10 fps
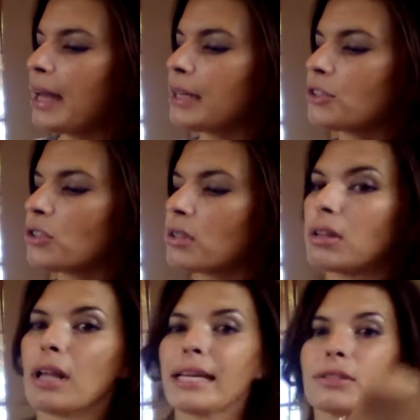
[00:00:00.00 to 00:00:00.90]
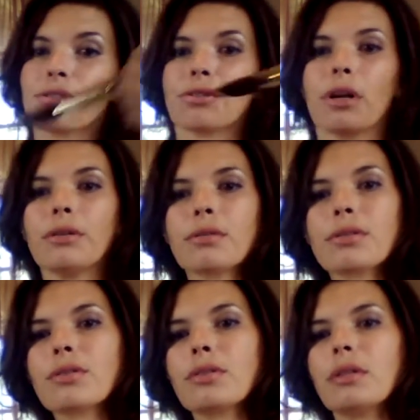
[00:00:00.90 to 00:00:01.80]
And it's just light
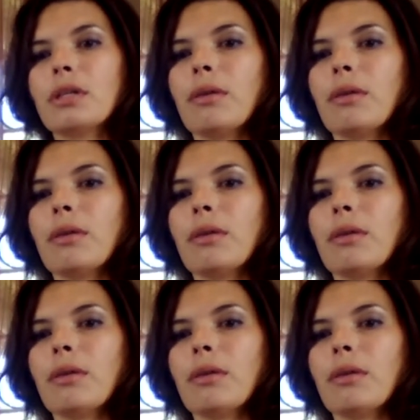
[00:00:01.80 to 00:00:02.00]
strokes.